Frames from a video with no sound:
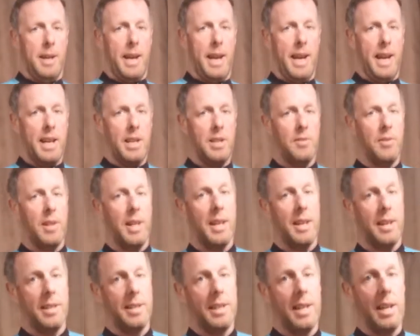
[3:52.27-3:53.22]
it is,
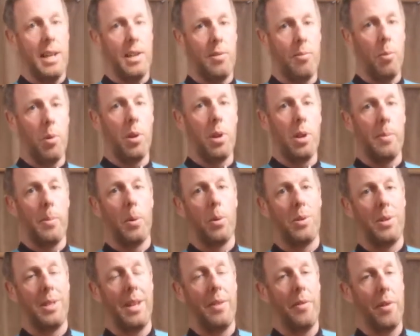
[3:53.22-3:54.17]
like I say, it's one of the
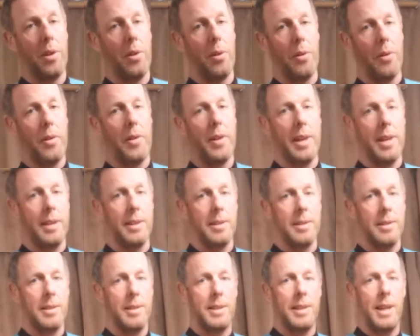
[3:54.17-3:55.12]
most difficult
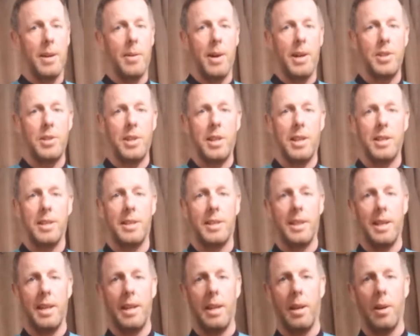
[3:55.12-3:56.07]
things. Now, as you can
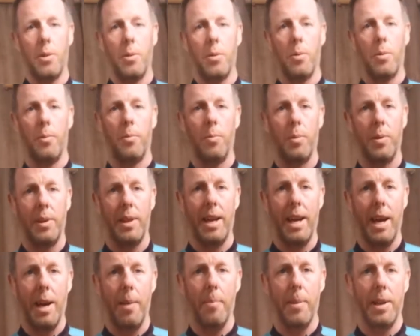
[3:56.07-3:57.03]
see with
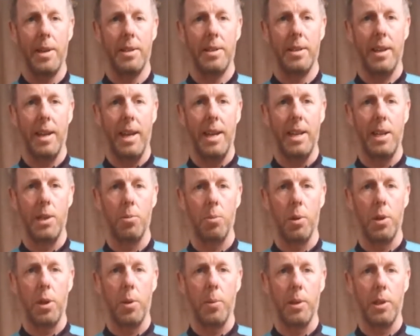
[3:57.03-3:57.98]
the Air Master, it is
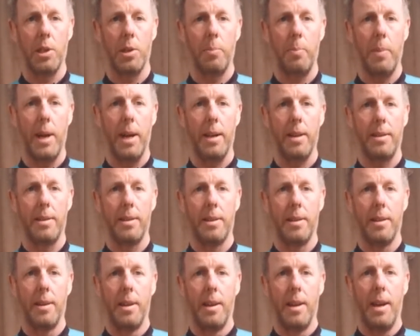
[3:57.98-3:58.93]
what you expect
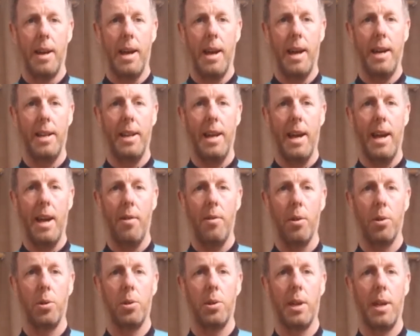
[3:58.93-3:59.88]
an
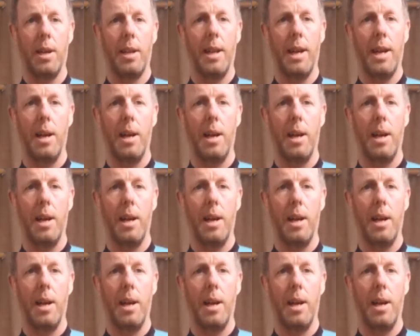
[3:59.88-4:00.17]
aero style